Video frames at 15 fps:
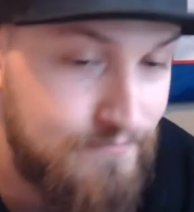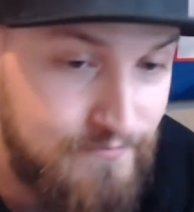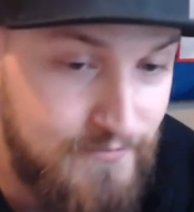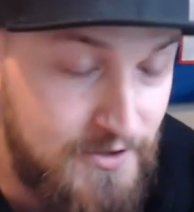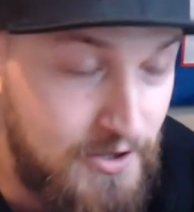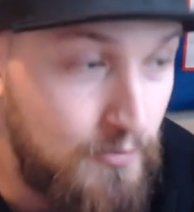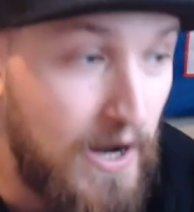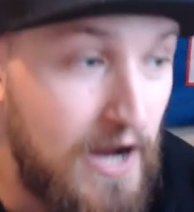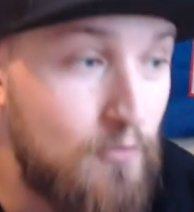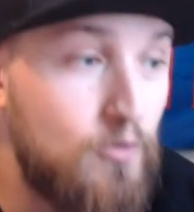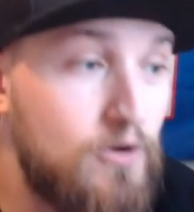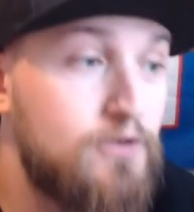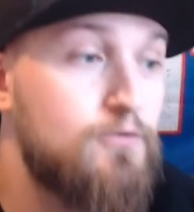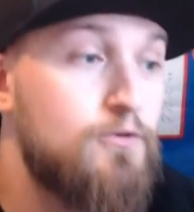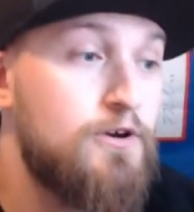Why
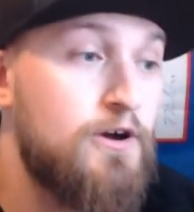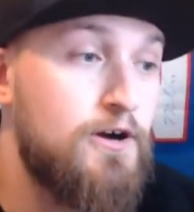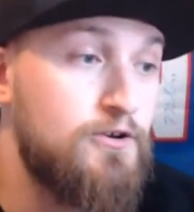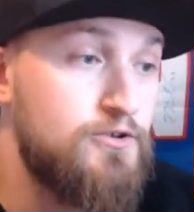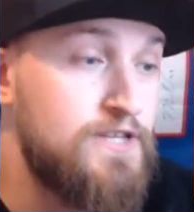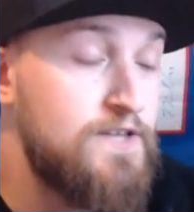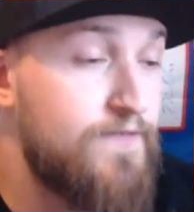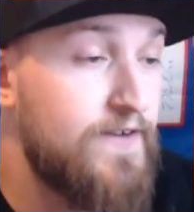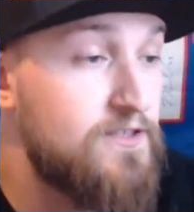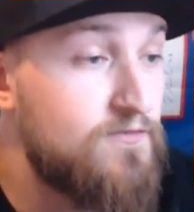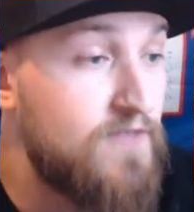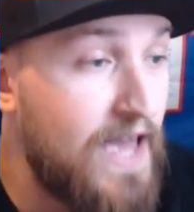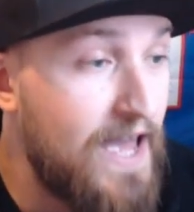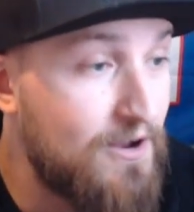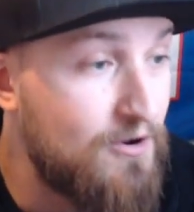were our defensive
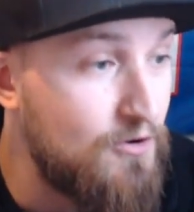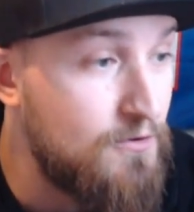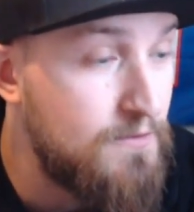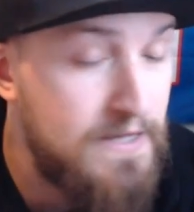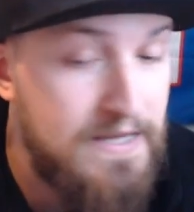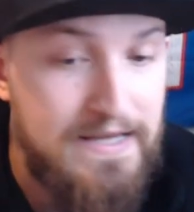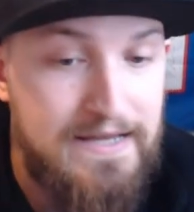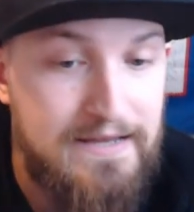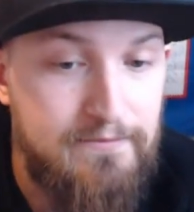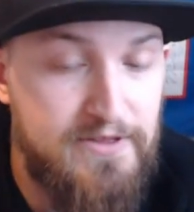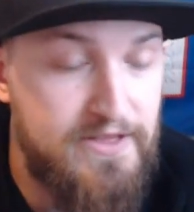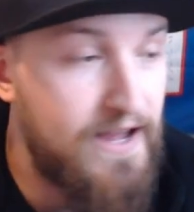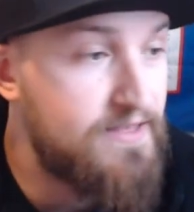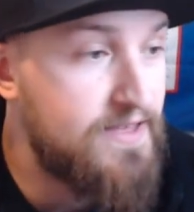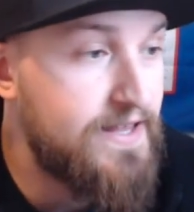tackle,
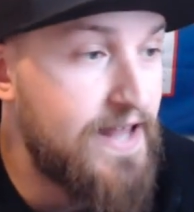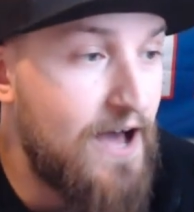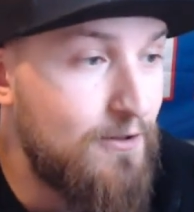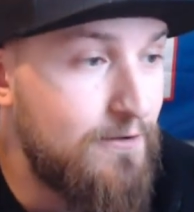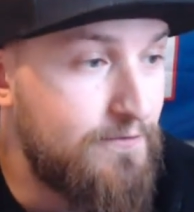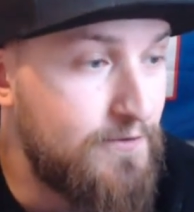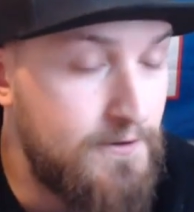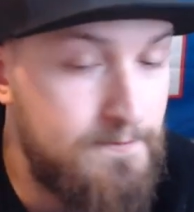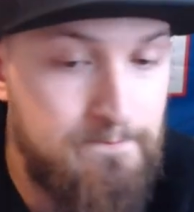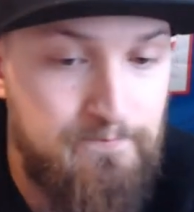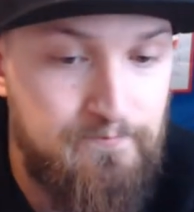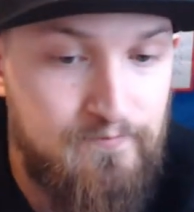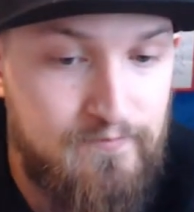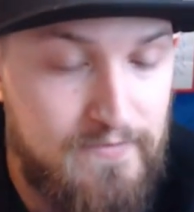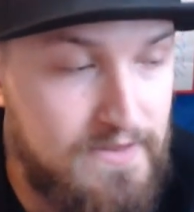besides Ed Oliver,
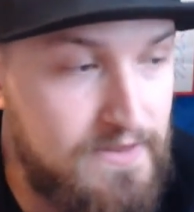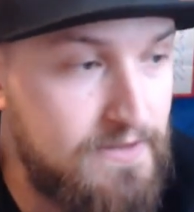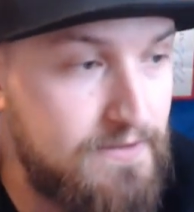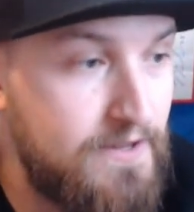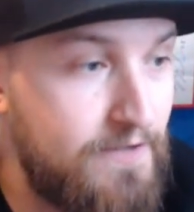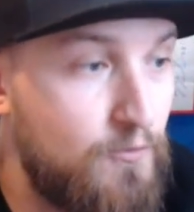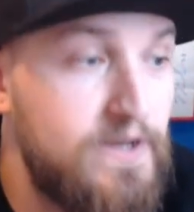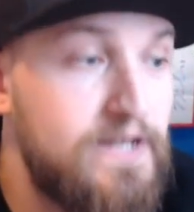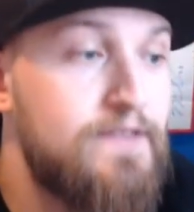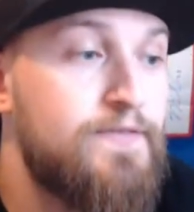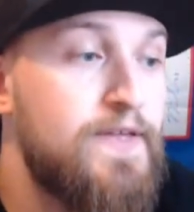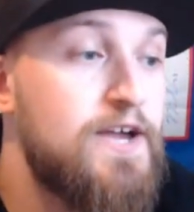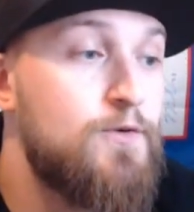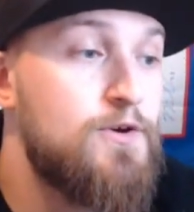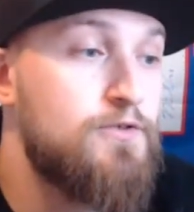if we didn't
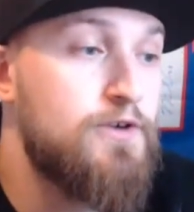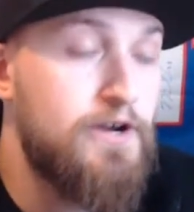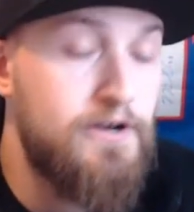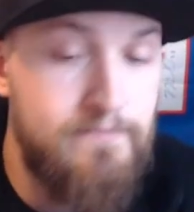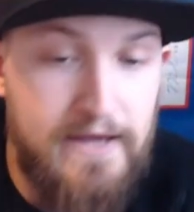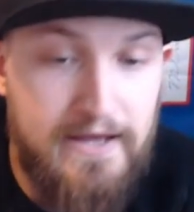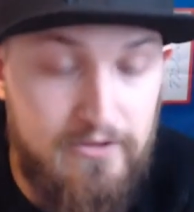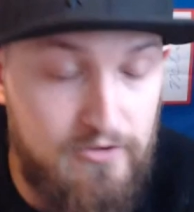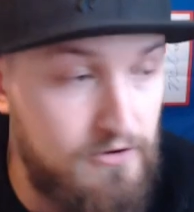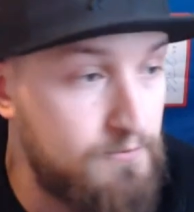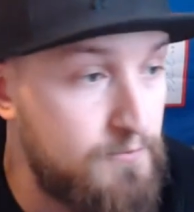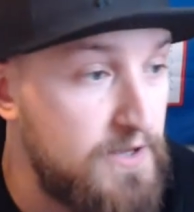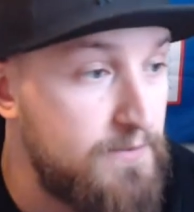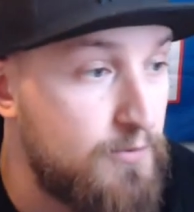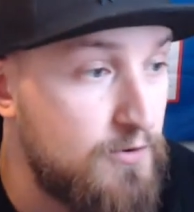think we were going to make certain
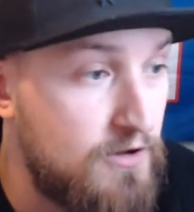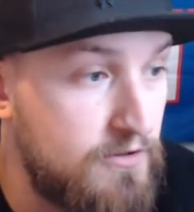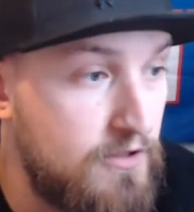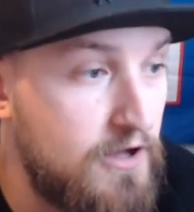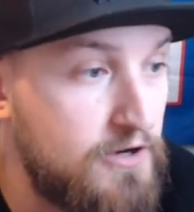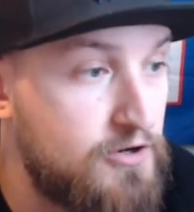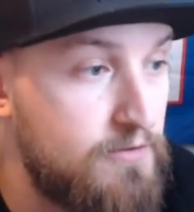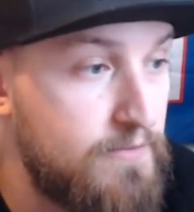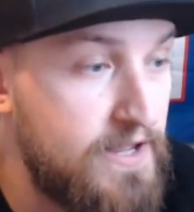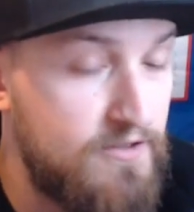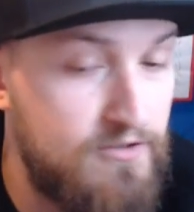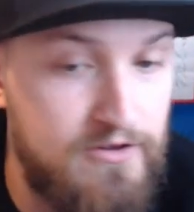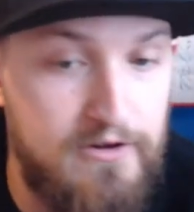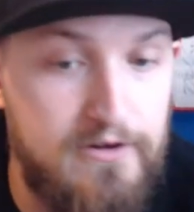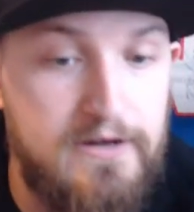people our long-term
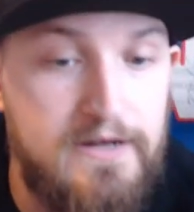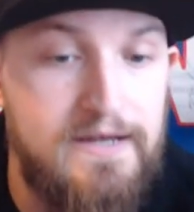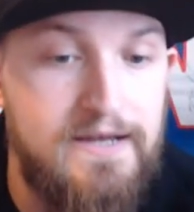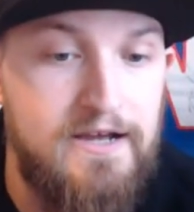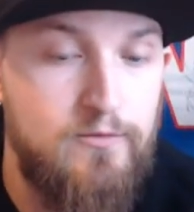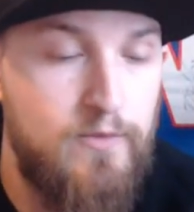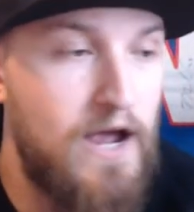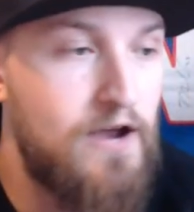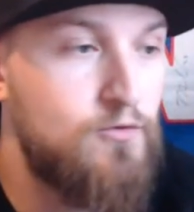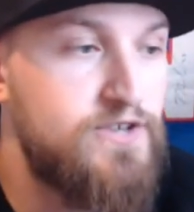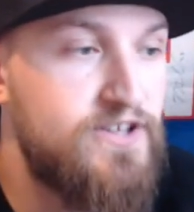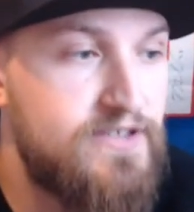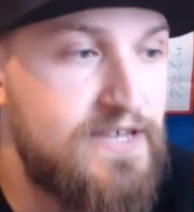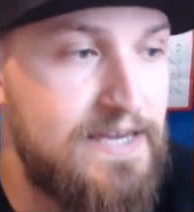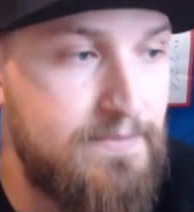answer, why would we
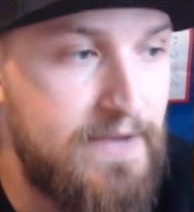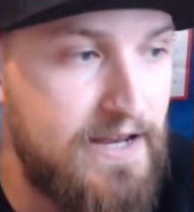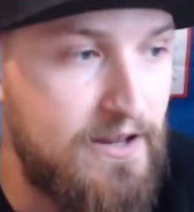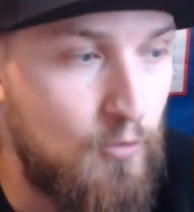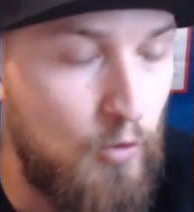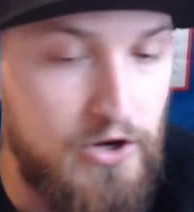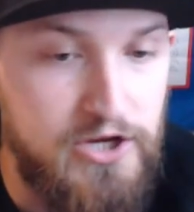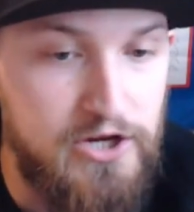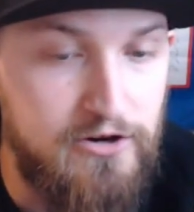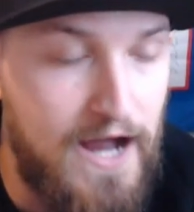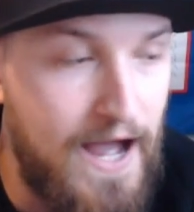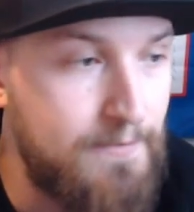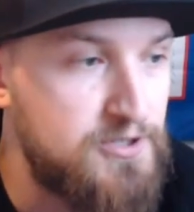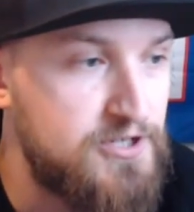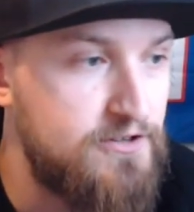just keep getting one-year
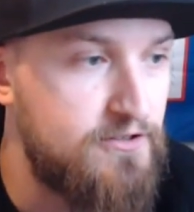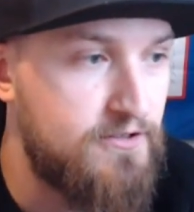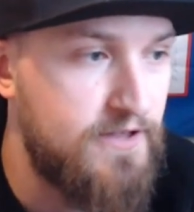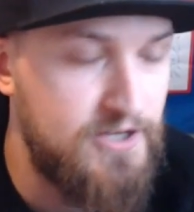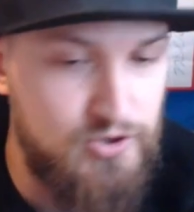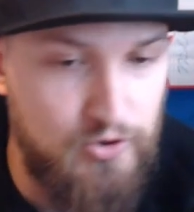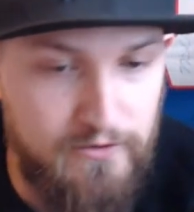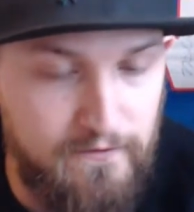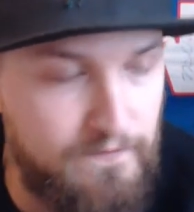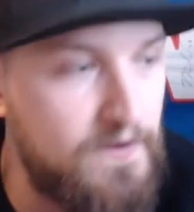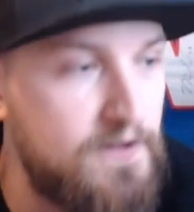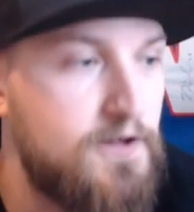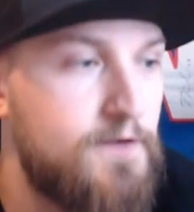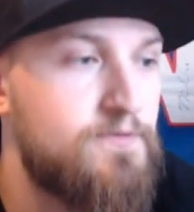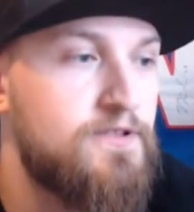options like Jordan
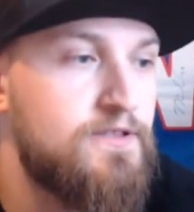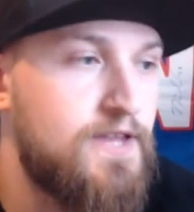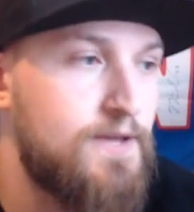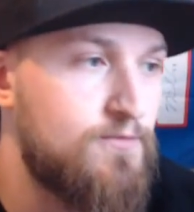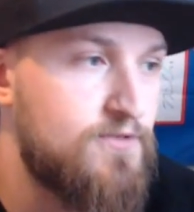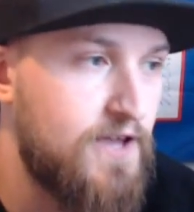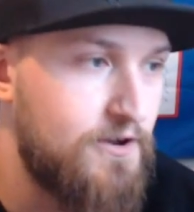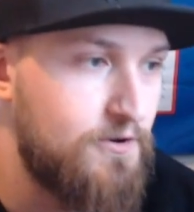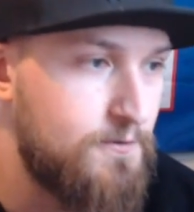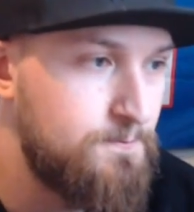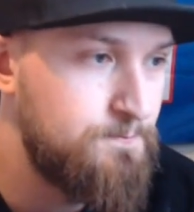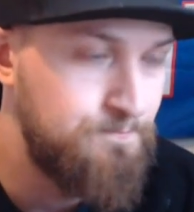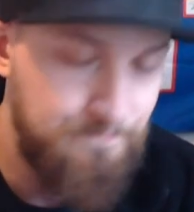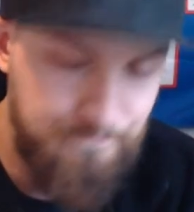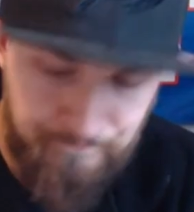Phillips and Tim Settle?
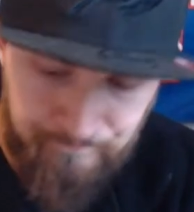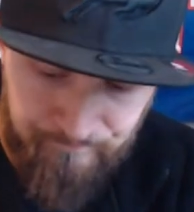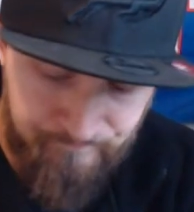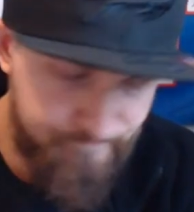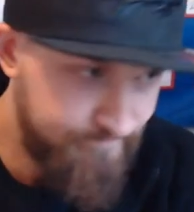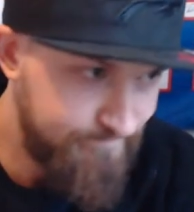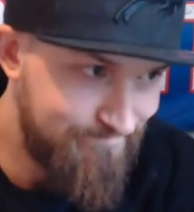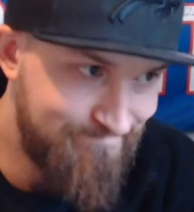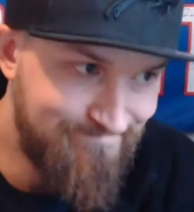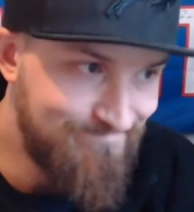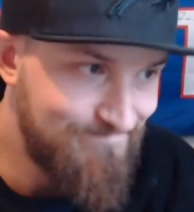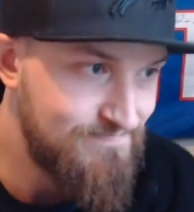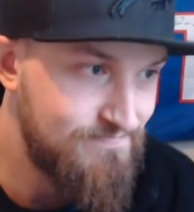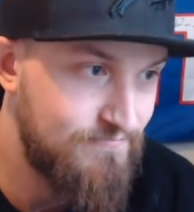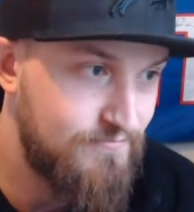
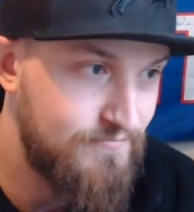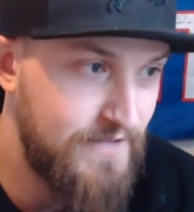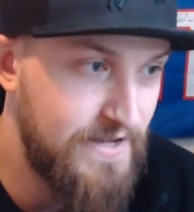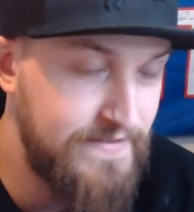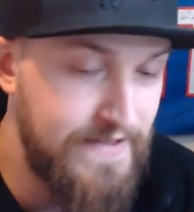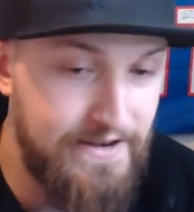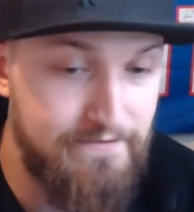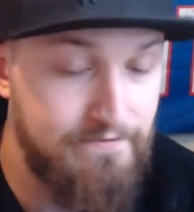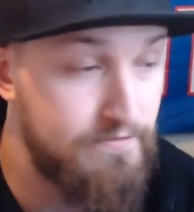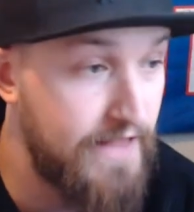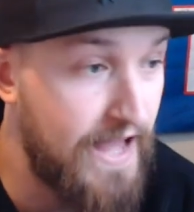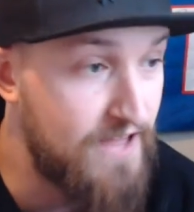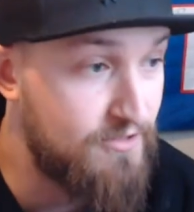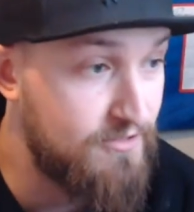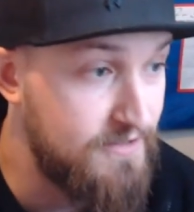And then
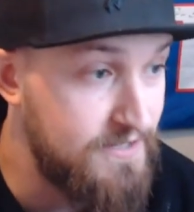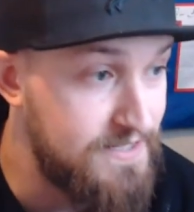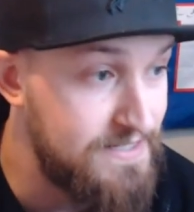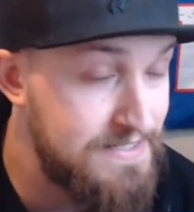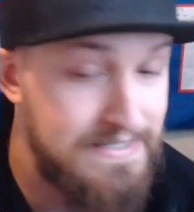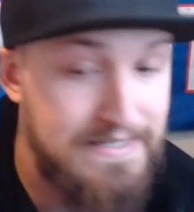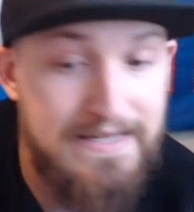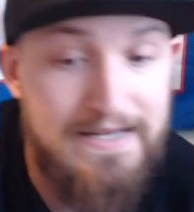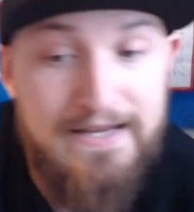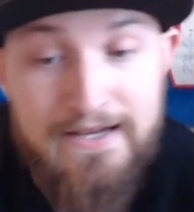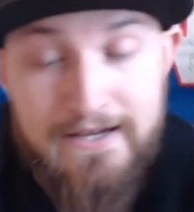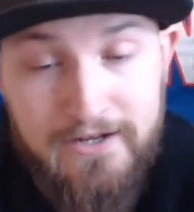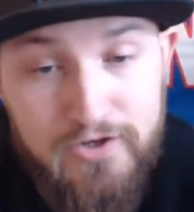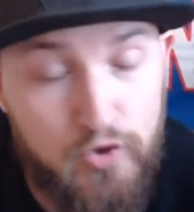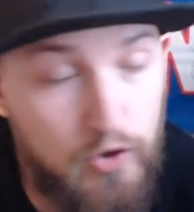lastly,
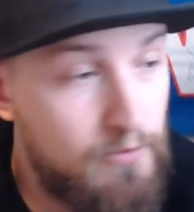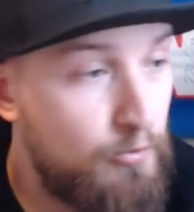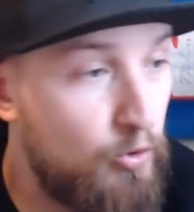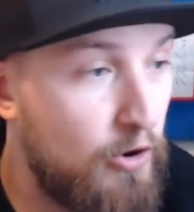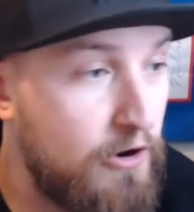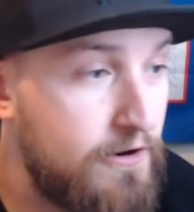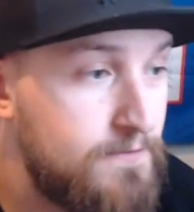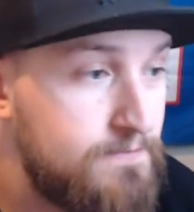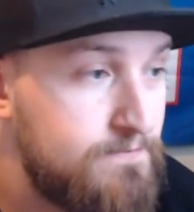Jordan Poyer.